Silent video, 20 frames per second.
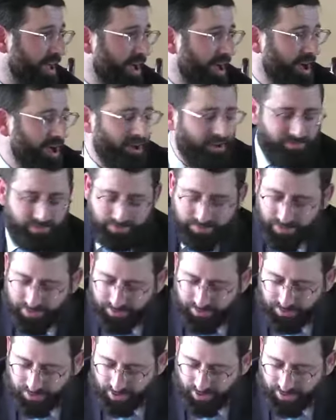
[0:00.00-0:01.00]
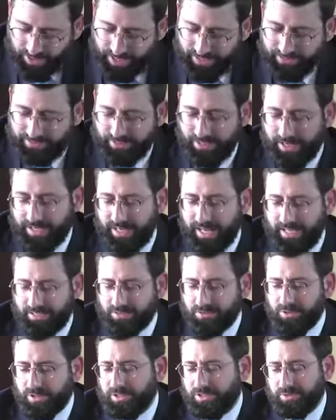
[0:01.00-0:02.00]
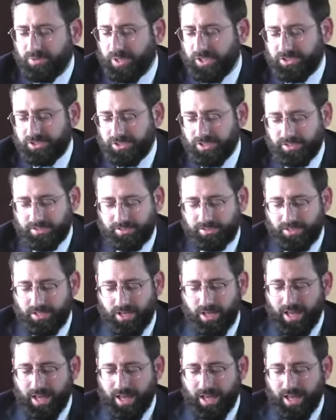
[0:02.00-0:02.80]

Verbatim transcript: of Rav David Kronglass, and he asked all these questions.